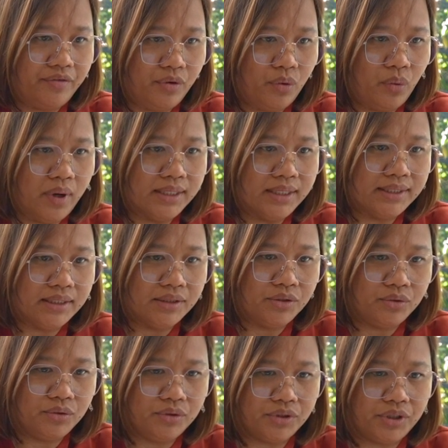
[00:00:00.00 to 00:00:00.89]
if you
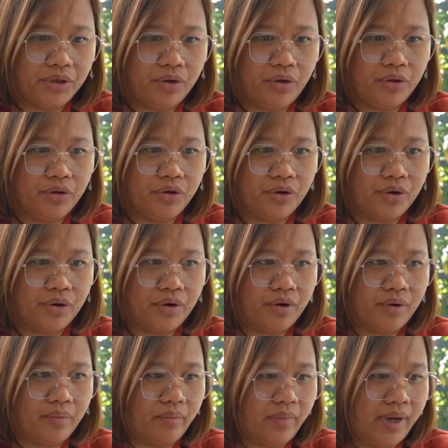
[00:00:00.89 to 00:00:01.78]
wanted to turn on
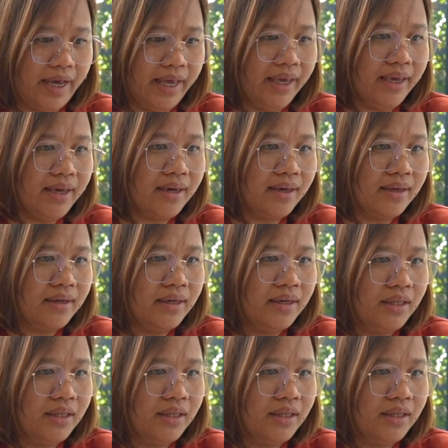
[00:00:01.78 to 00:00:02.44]
your mic